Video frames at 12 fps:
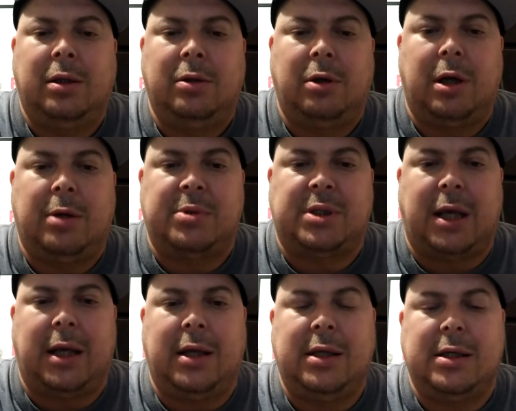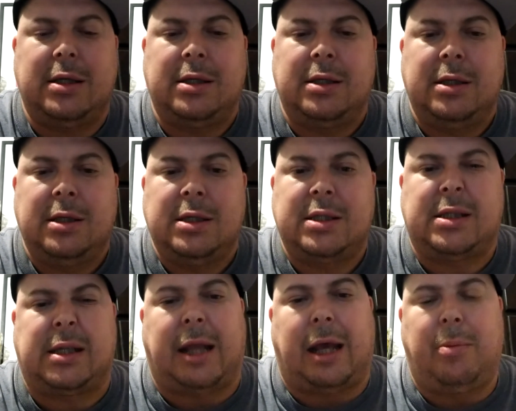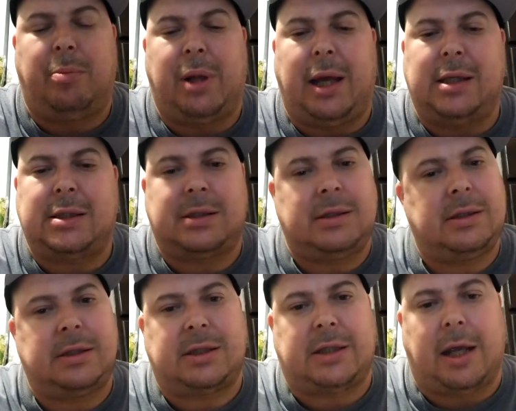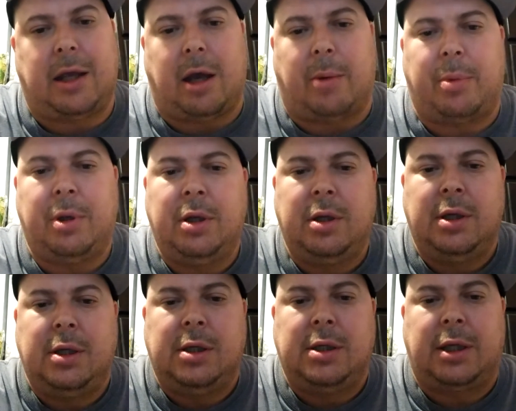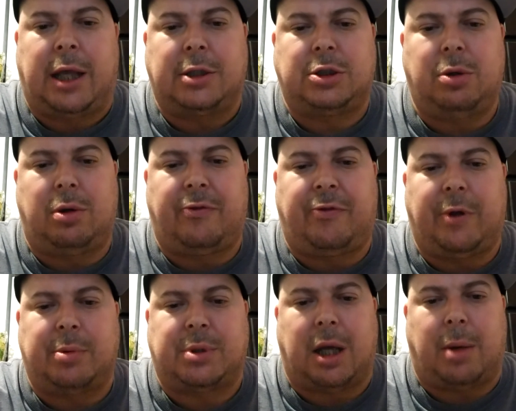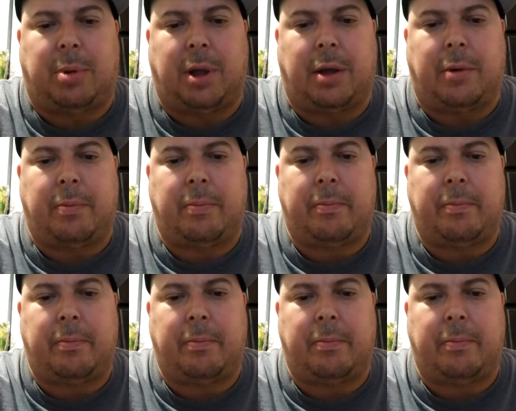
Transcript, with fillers: You know what I'm saying? Stay blessed. Stay up. Catch you on the flip side, player.